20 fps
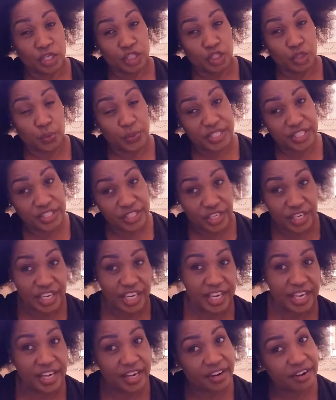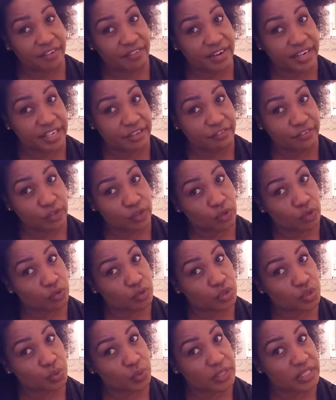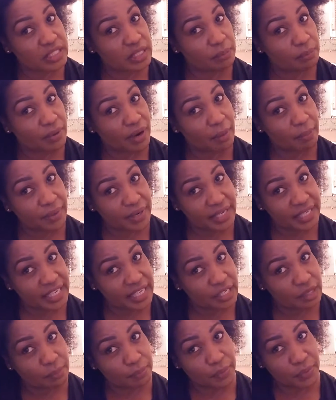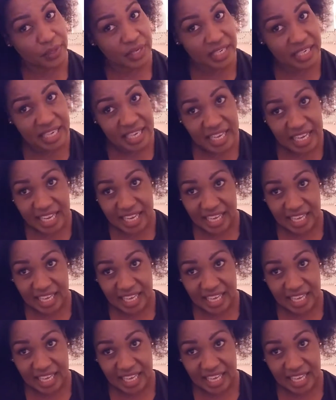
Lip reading: twist your hair, and if you don't twist it properly and you put it,